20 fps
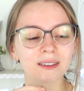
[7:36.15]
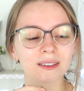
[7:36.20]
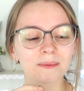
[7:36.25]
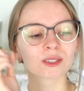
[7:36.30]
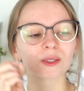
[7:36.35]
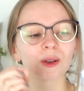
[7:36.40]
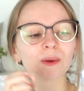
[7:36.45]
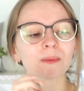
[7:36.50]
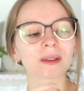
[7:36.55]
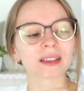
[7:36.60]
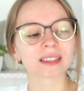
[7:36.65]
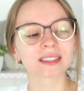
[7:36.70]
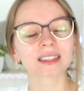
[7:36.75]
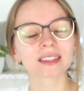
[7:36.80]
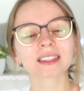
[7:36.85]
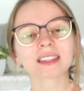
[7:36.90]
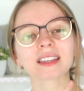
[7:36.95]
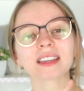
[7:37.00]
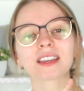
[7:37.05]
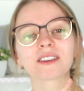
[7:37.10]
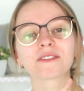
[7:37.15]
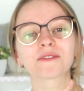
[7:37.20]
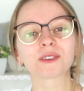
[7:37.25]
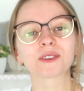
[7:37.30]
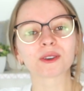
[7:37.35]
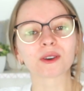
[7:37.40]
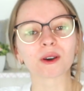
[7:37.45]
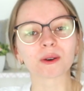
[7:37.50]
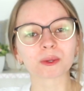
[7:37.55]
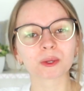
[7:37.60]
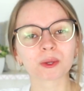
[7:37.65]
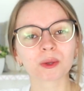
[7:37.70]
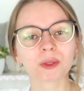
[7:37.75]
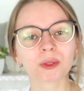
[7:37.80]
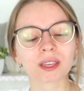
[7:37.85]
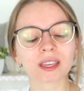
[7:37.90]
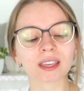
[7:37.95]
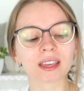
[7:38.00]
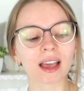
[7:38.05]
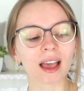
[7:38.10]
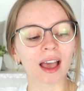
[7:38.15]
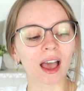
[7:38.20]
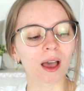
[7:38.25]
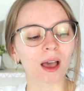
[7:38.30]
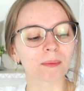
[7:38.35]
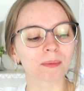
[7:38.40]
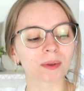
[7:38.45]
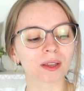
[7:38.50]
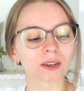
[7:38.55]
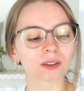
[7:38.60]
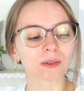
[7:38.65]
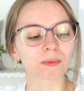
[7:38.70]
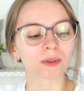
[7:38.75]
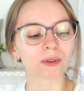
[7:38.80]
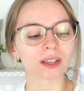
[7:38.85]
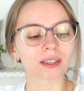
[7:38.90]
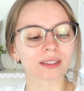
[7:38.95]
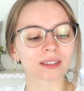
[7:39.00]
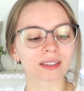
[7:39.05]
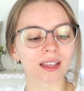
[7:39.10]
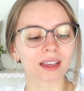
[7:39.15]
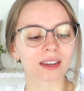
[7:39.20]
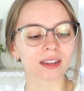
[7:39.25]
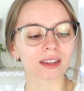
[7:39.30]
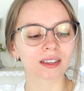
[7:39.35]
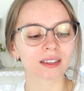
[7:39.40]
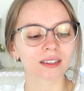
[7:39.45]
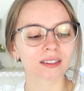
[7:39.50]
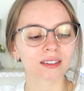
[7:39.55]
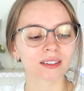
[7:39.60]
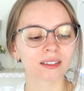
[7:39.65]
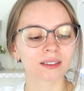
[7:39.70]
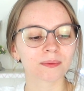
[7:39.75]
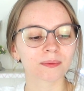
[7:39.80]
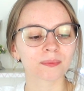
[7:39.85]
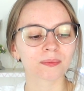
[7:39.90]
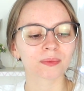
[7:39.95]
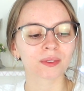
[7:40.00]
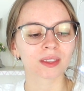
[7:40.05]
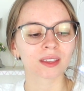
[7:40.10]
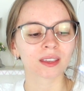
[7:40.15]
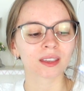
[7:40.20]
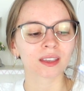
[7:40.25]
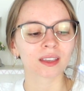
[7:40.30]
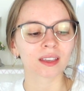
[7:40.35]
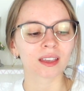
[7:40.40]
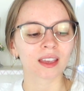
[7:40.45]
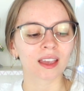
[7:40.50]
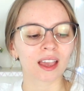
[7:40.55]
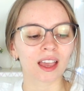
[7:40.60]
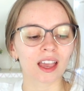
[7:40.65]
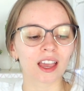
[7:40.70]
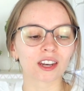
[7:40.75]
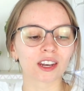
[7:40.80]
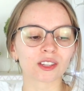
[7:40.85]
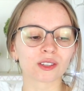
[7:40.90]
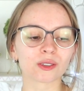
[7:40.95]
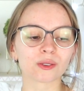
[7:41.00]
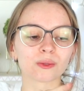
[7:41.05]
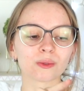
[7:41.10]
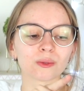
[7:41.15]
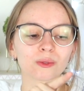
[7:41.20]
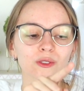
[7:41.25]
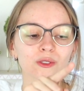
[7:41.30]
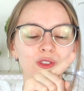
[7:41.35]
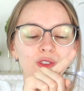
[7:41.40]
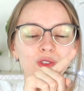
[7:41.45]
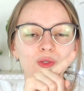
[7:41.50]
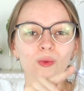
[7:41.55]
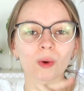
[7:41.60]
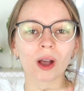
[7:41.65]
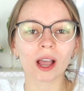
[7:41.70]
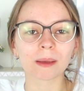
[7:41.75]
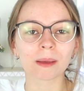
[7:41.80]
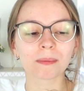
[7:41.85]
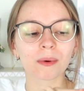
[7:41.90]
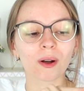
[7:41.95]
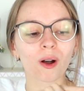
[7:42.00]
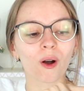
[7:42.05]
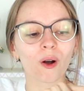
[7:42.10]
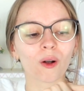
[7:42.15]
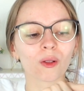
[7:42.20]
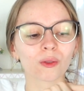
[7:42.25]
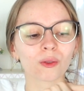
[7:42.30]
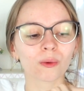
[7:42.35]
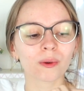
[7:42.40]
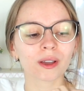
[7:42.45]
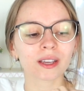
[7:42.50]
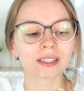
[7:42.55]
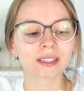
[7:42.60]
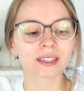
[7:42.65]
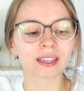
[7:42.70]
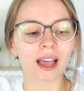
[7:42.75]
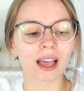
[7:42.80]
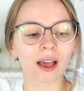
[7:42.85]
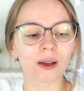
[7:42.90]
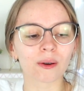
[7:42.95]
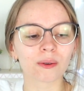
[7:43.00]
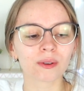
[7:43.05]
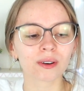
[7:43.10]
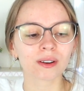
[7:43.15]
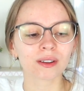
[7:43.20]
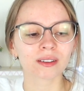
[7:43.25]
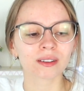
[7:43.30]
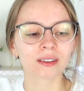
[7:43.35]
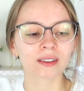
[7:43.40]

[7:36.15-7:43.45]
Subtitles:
So basically, if you go to the app and you press settings and you swipe all the way down,